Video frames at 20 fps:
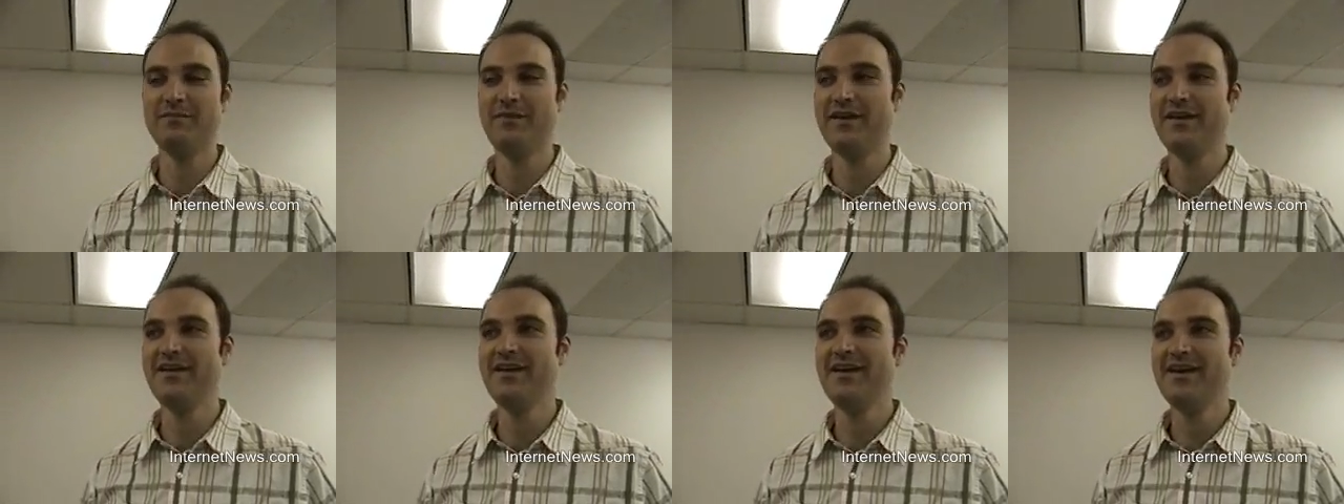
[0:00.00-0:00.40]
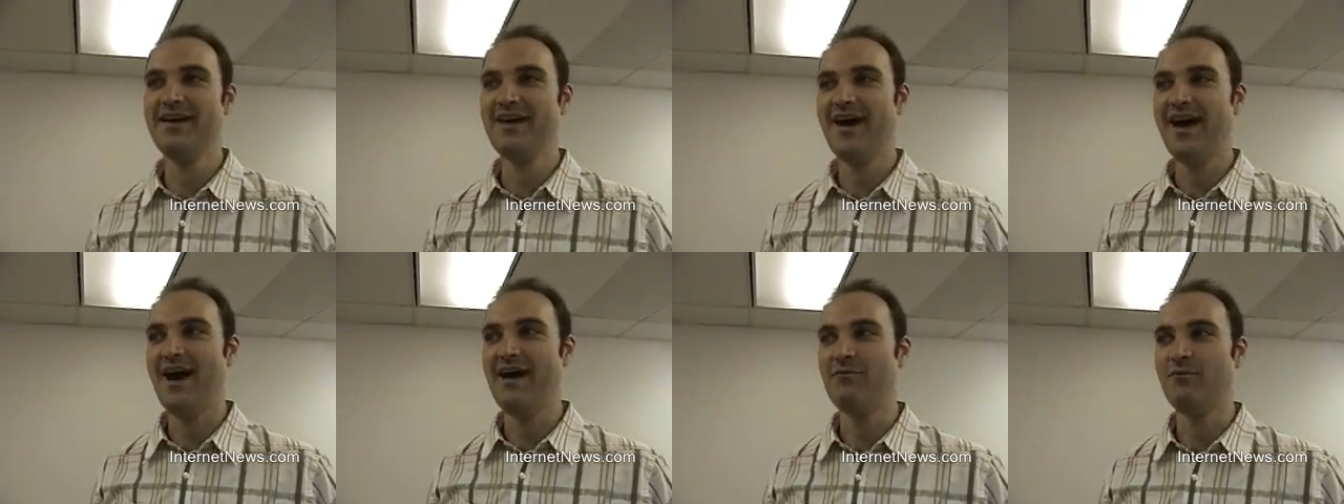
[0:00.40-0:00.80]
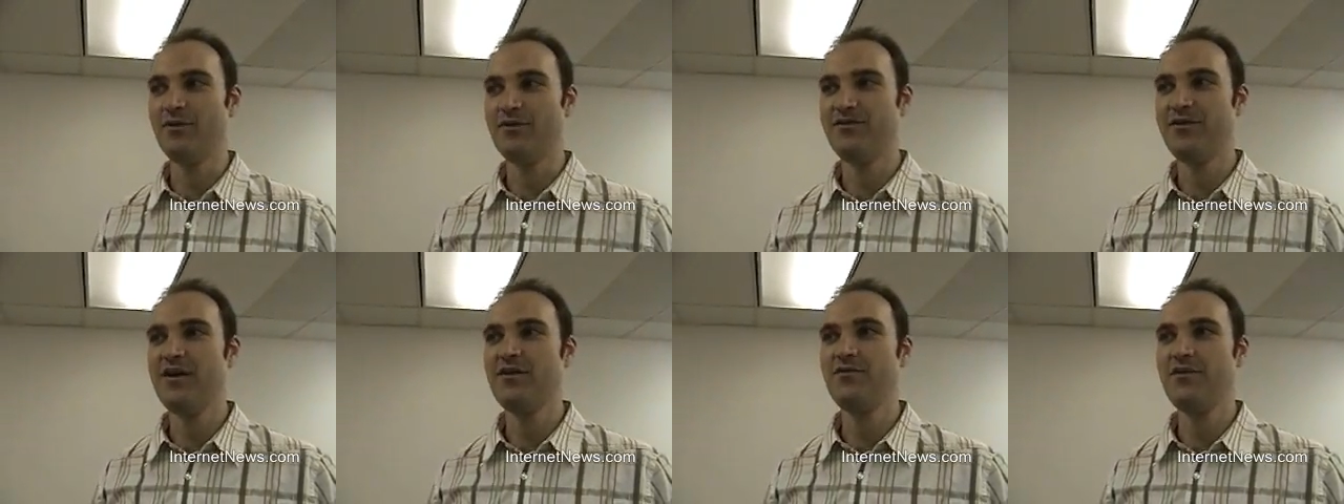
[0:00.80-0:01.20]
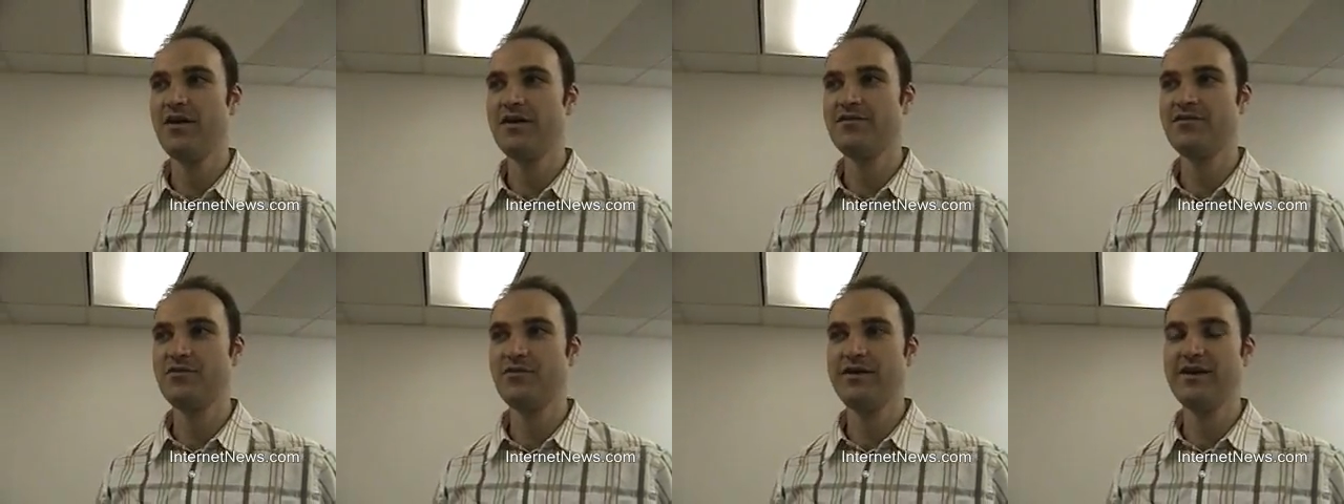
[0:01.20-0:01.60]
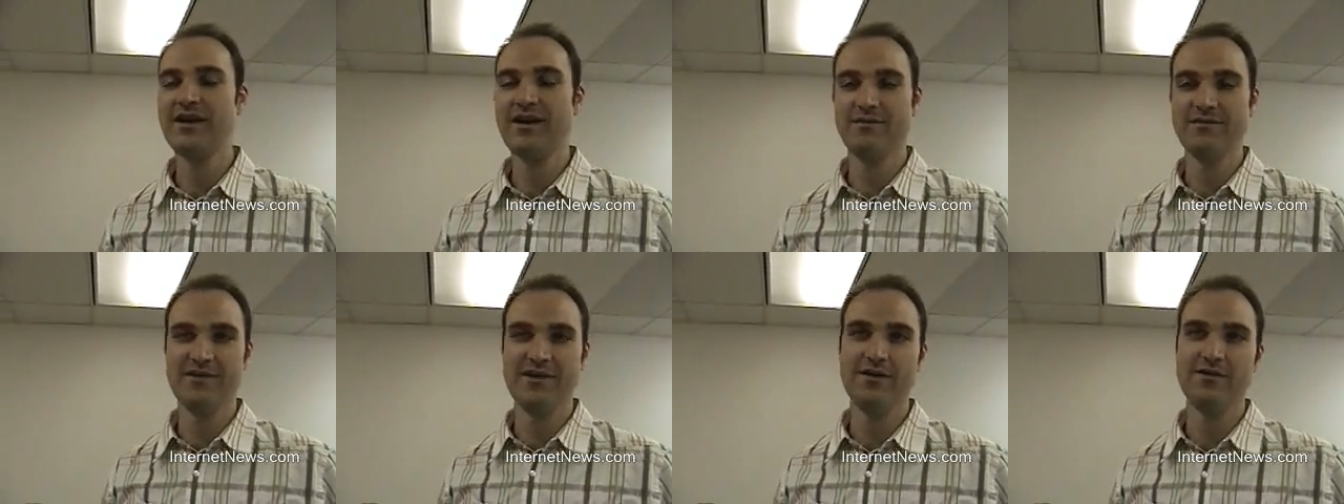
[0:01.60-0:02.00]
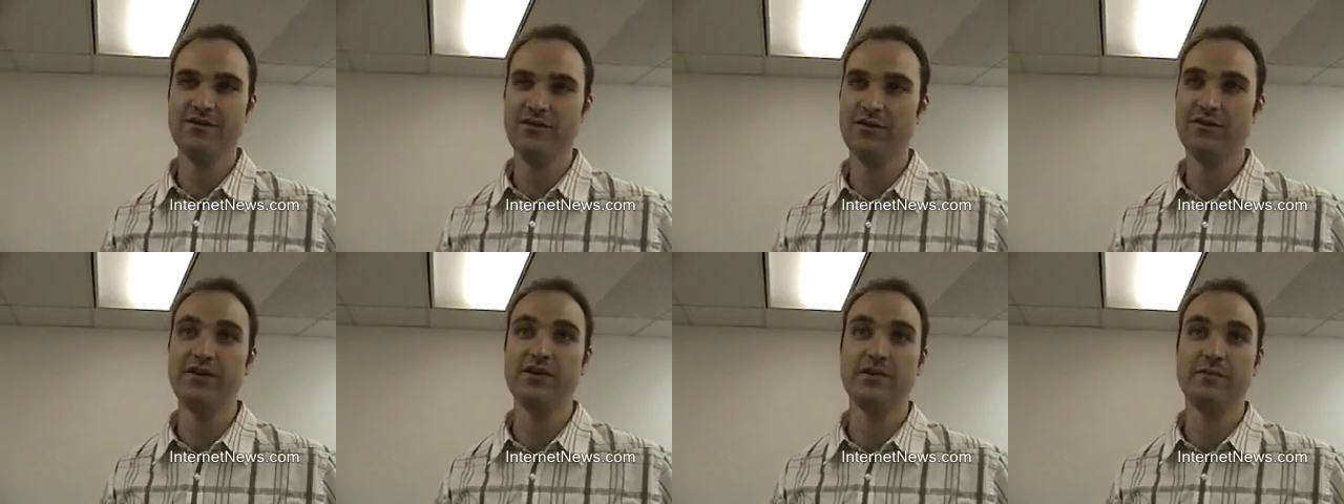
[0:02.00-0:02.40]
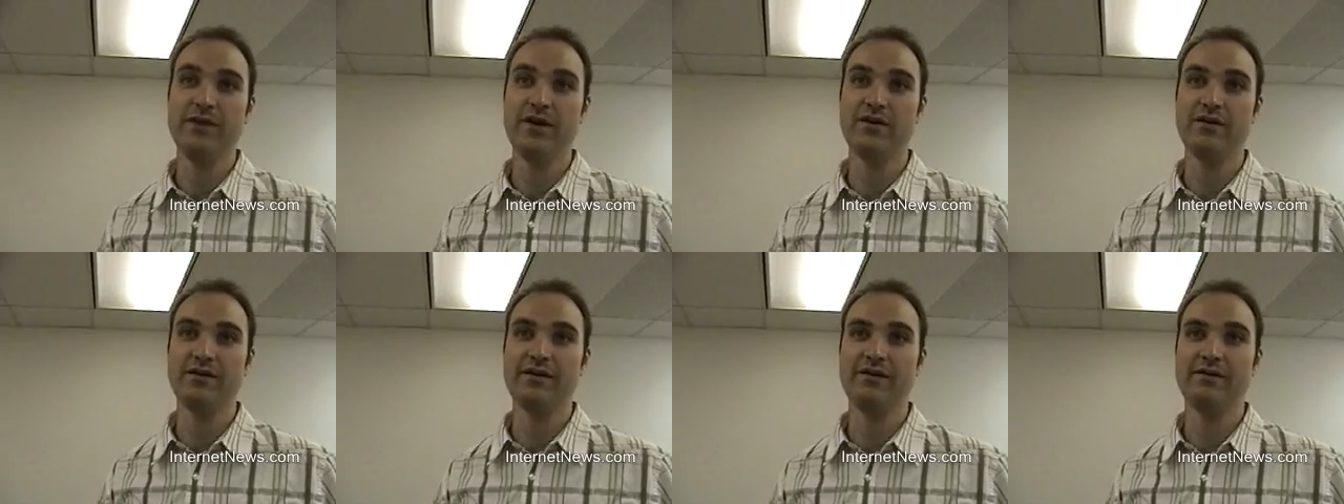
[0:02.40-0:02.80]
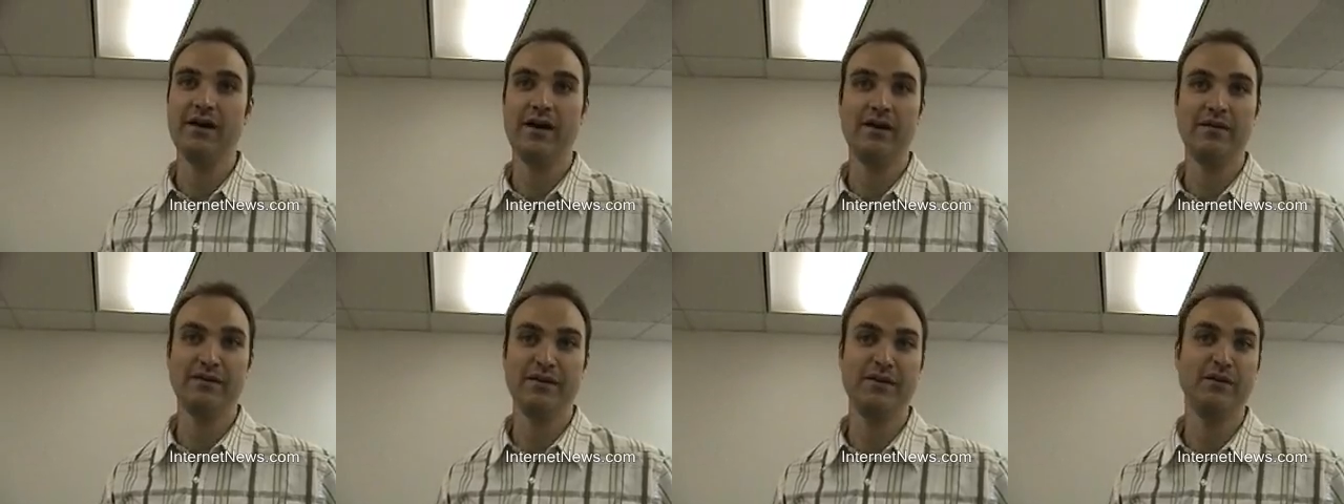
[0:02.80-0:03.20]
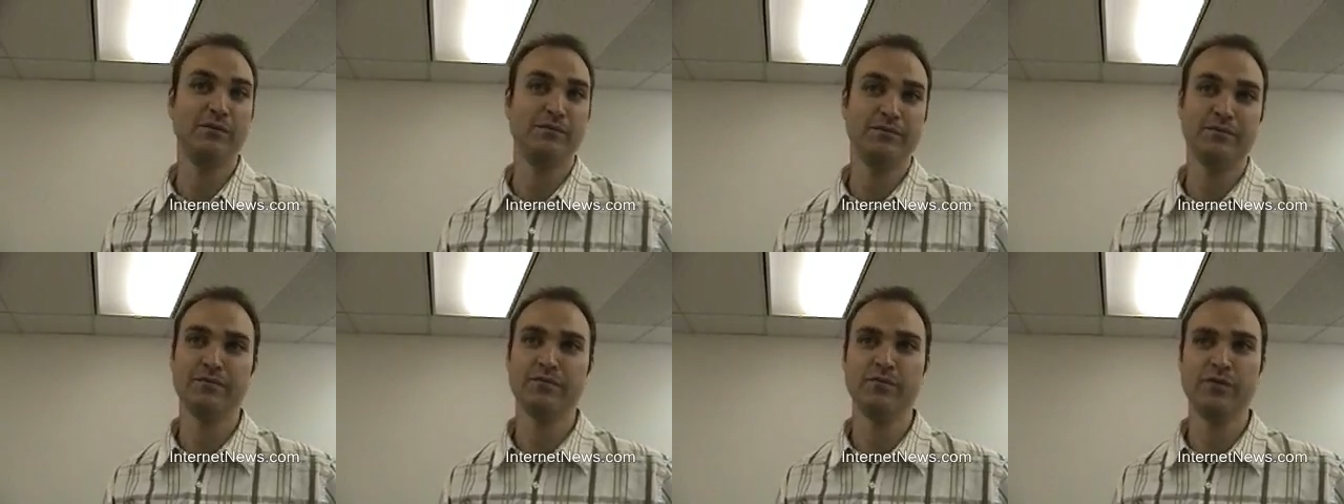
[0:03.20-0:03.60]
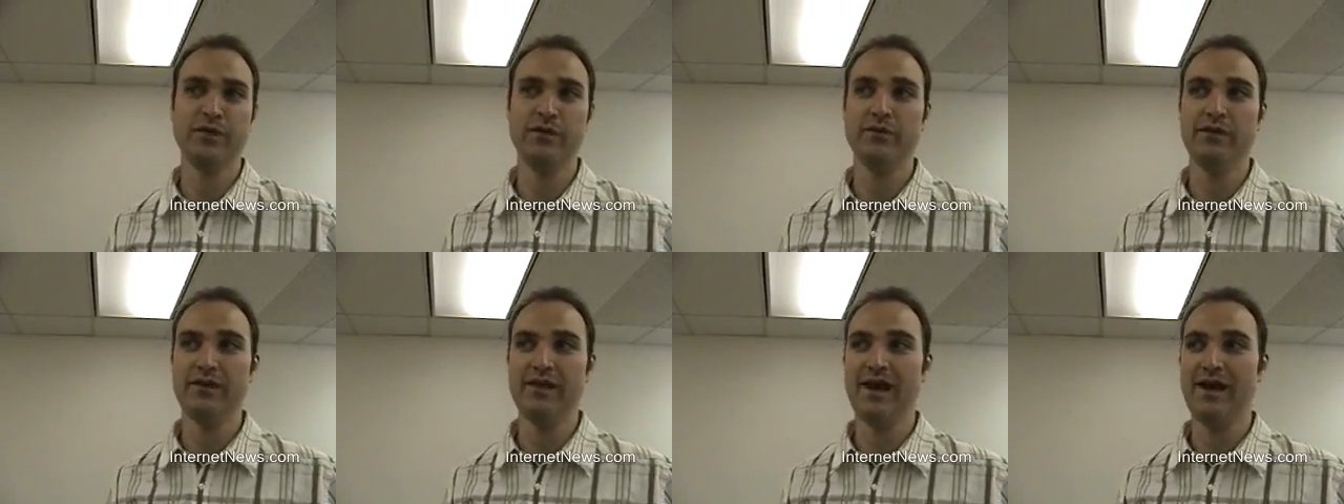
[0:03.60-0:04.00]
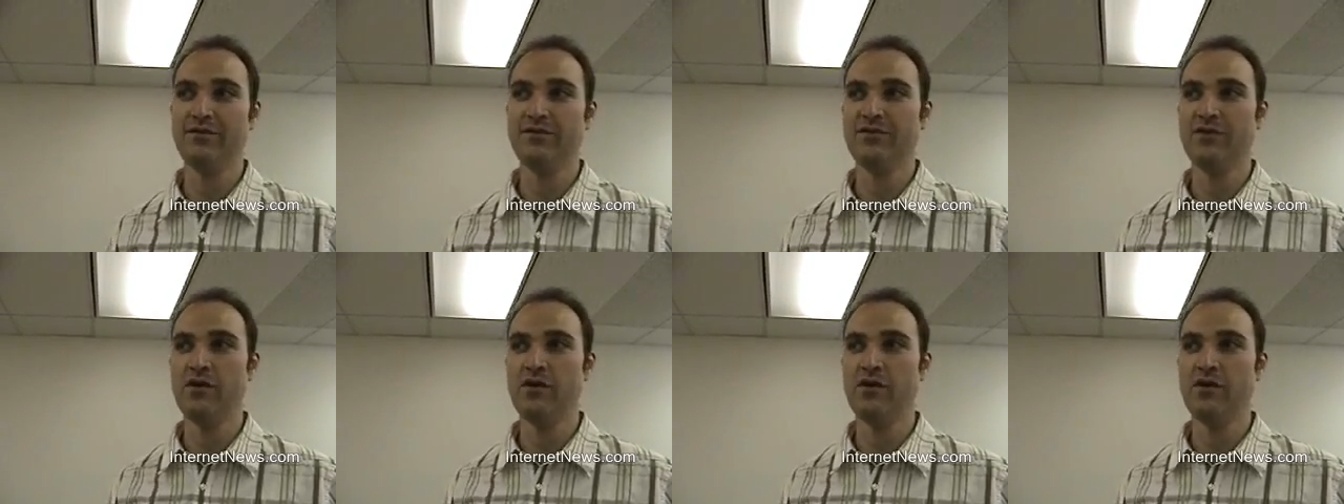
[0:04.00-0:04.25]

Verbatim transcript: But um, when Firefox 3 comes out, you'll hear about it, uh, you know, really really loud.